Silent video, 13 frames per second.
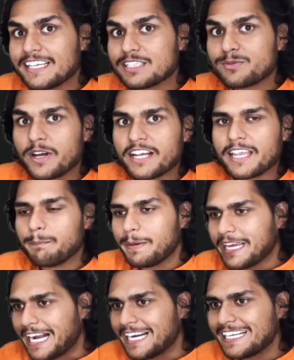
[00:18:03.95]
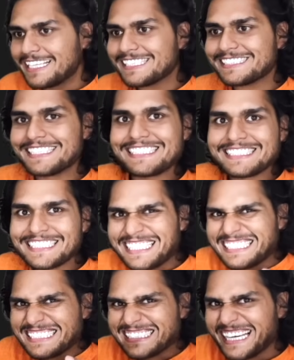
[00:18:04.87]
is working behind the scenes
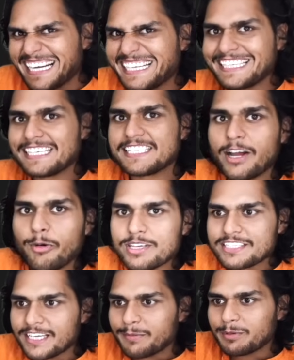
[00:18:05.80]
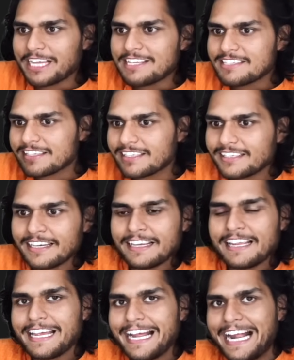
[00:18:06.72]
inside the JavaScript engine,
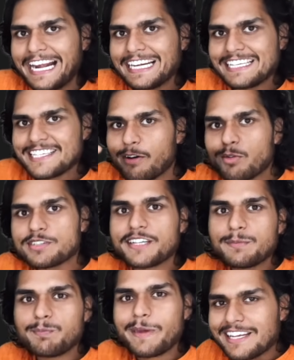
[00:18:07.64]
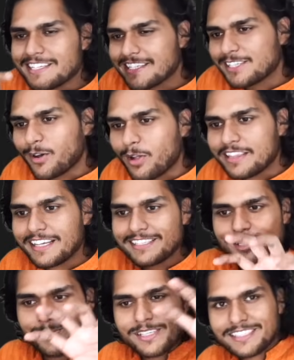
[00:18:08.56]
and JavaScript manages all
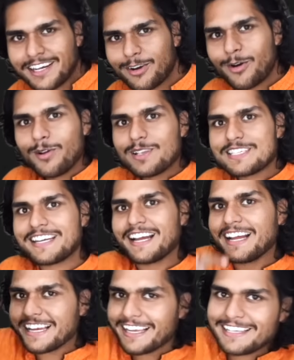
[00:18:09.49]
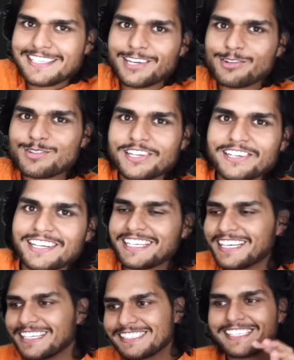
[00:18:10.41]
this using the call stack, execution
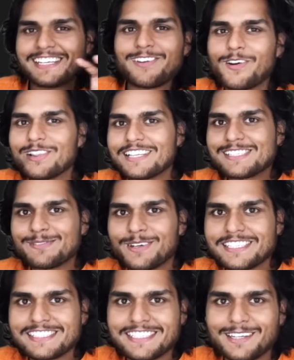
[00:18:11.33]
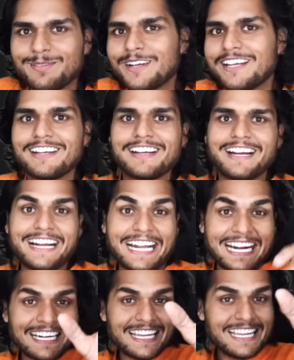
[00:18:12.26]
context and all this fun stuff.
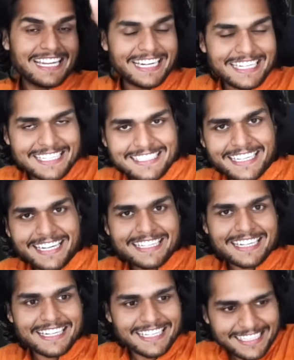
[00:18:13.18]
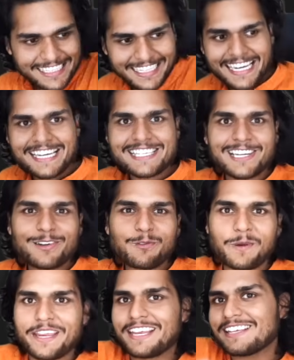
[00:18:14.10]
And it is created in creation
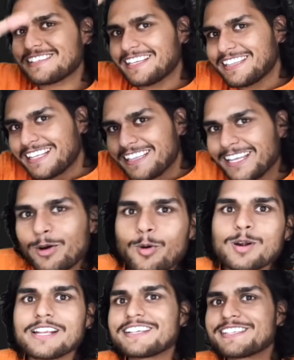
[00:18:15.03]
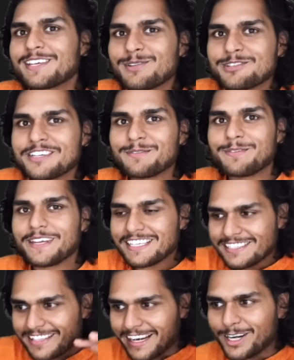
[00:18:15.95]
phase and then the code execution
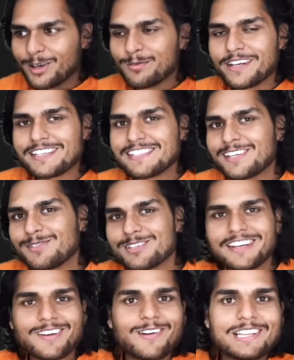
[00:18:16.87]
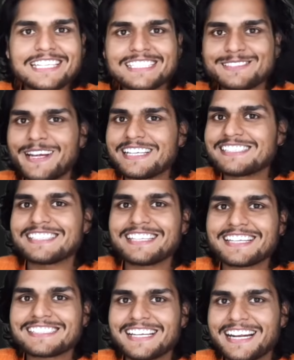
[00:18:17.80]
phase, thread of execution, all these fancy
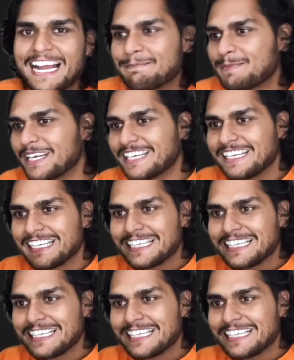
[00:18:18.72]
things are happening